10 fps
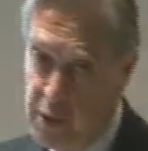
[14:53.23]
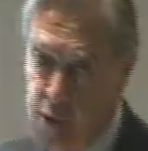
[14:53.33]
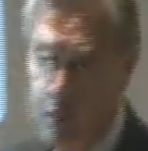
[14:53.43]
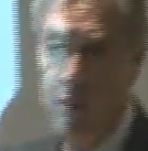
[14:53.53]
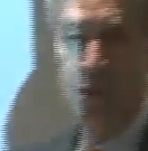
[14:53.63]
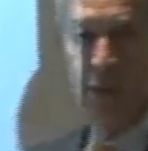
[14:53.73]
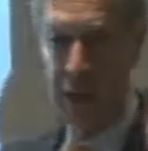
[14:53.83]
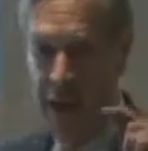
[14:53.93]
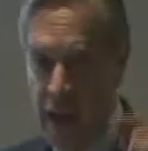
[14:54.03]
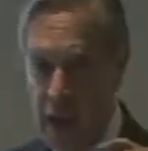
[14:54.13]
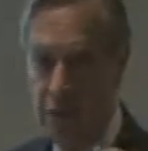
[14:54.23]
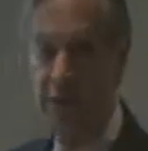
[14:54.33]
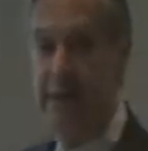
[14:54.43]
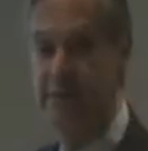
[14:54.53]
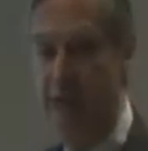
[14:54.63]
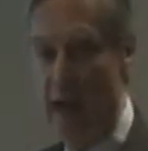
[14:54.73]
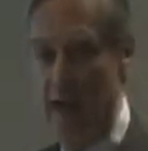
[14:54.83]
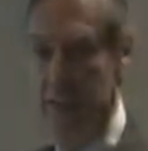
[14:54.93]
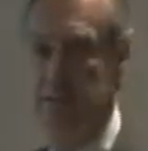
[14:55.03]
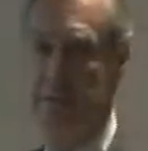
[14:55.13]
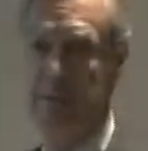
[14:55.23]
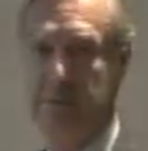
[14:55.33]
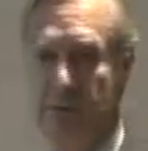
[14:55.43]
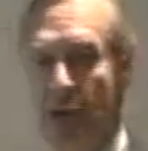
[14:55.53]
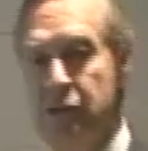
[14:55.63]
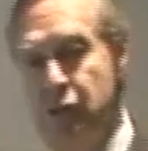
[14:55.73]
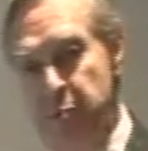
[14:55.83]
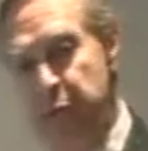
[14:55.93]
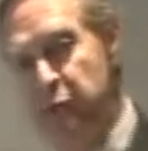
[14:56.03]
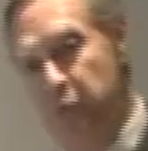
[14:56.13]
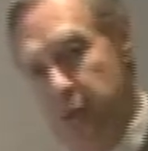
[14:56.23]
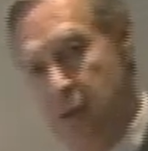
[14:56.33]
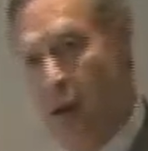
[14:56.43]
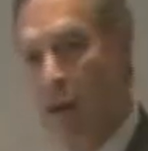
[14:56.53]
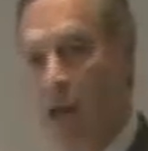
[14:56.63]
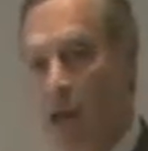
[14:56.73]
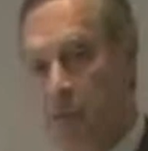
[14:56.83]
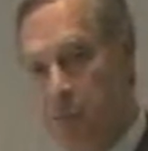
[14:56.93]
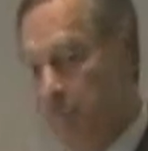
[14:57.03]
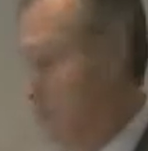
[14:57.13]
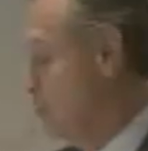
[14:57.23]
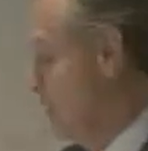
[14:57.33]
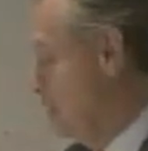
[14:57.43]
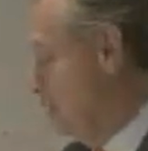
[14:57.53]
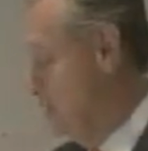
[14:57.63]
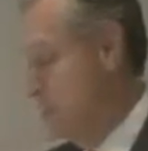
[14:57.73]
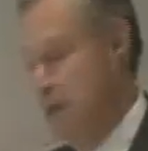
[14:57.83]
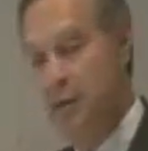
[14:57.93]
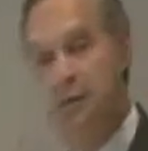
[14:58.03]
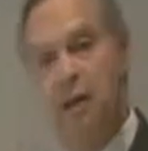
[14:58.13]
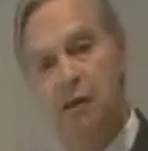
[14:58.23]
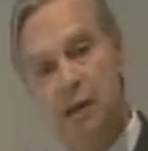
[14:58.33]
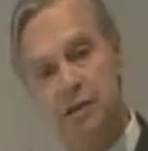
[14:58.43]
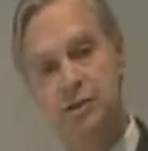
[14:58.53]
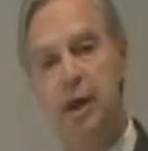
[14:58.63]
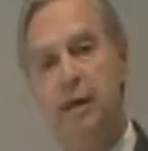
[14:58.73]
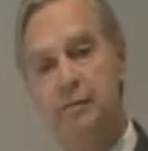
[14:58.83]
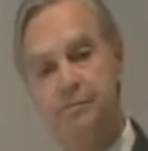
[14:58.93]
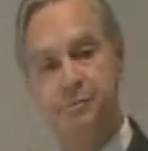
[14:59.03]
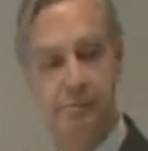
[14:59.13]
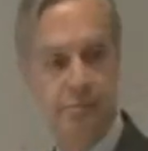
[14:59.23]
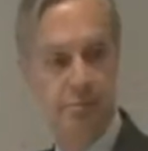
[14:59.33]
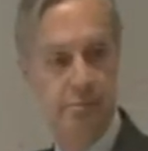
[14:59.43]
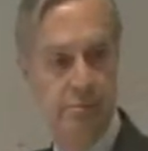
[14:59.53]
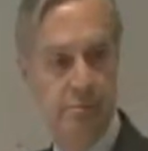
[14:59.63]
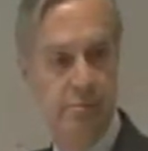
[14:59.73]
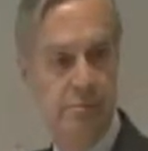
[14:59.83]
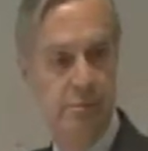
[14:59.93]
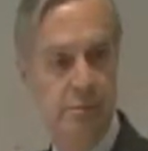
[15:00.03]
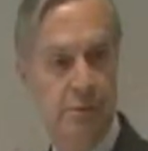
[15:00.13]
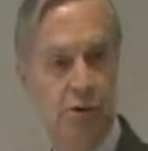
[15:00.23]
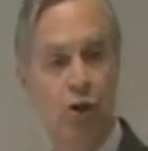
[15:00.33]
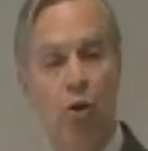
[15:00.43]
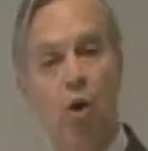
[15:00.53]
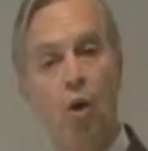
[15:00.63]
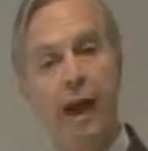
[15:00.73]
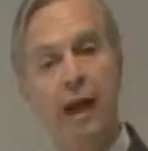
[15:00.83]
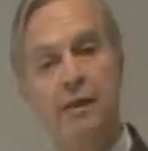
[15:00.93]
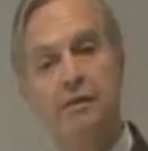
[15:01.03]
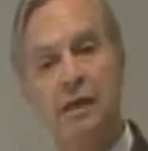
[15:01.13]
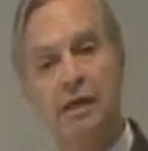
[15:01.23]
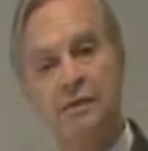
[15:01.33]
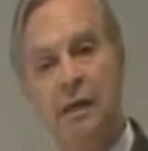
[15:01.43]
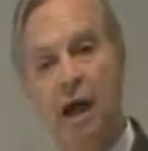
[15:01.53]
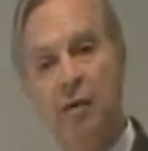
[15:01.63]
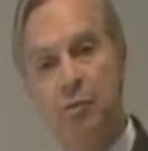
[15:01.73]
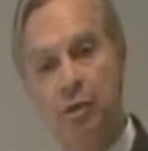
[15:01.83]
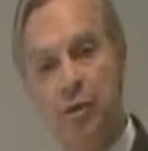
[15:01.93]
but right now, textiles are cheaper to be done and performed in Vietnam than in China. So low-end textile